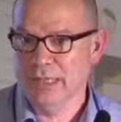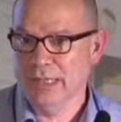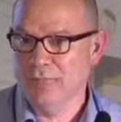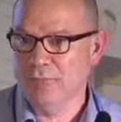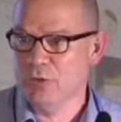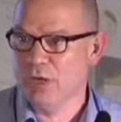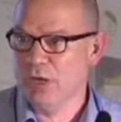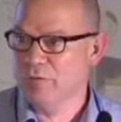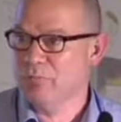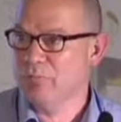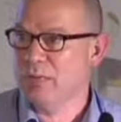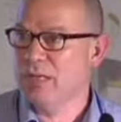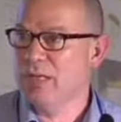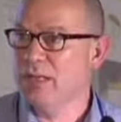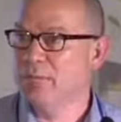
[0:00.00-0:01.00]
If you haven't
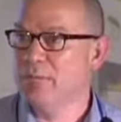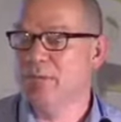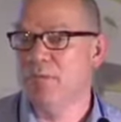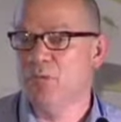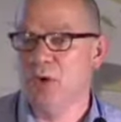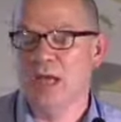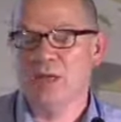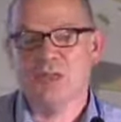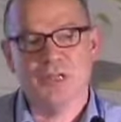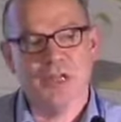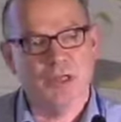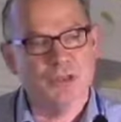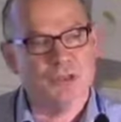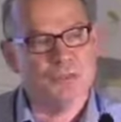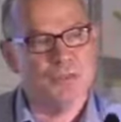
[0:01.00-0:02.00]
been here before, actually,
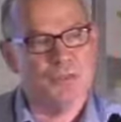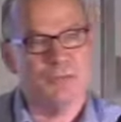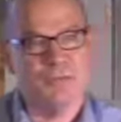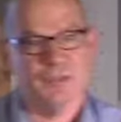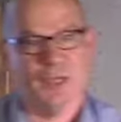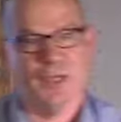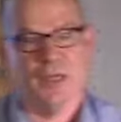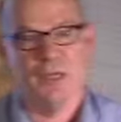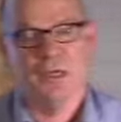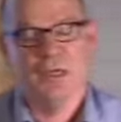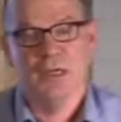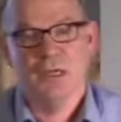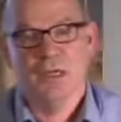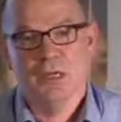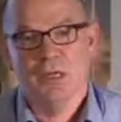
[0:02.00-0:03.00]
I just want to say
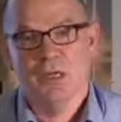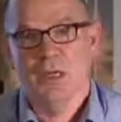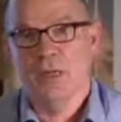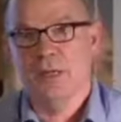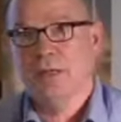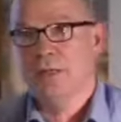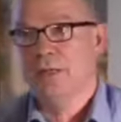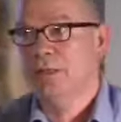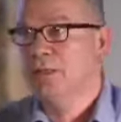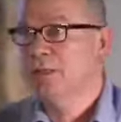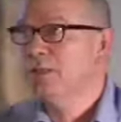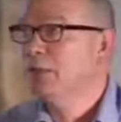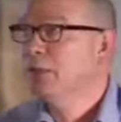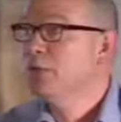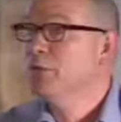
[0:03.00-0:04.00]

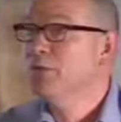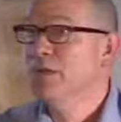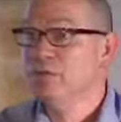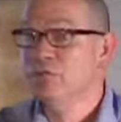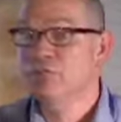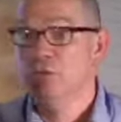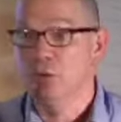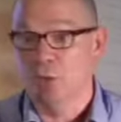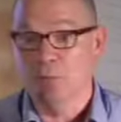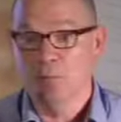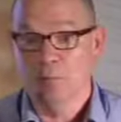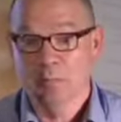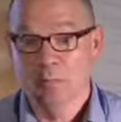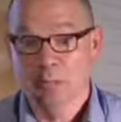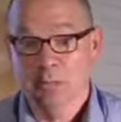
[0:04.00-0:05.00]
this
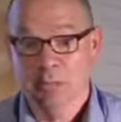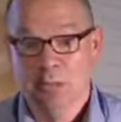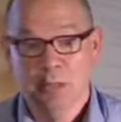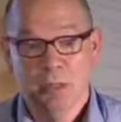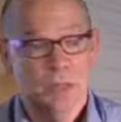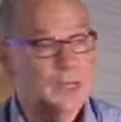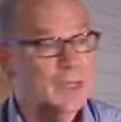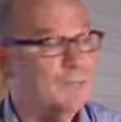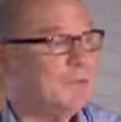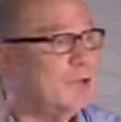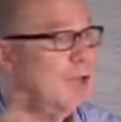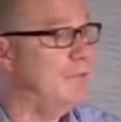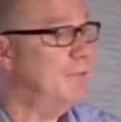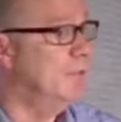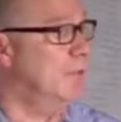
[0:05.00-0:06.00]
room, if you
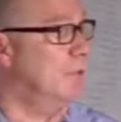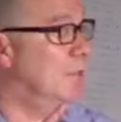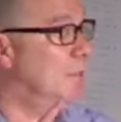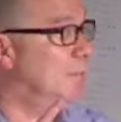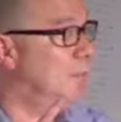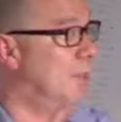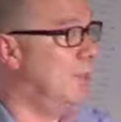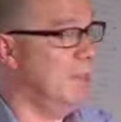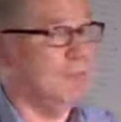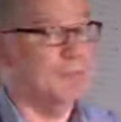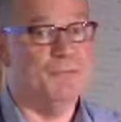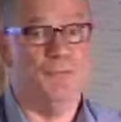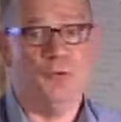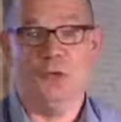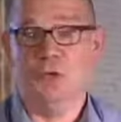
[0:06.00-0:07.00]
haven't been here
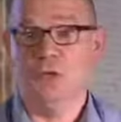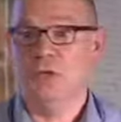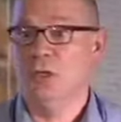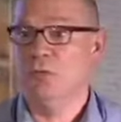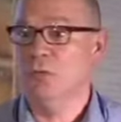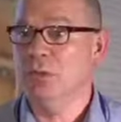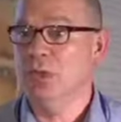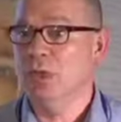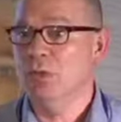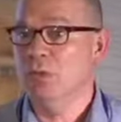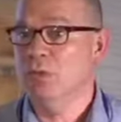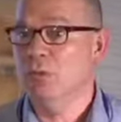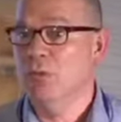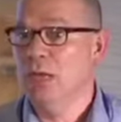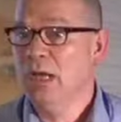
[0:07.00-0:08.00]
before and you don't
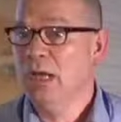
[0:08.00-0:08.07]
know,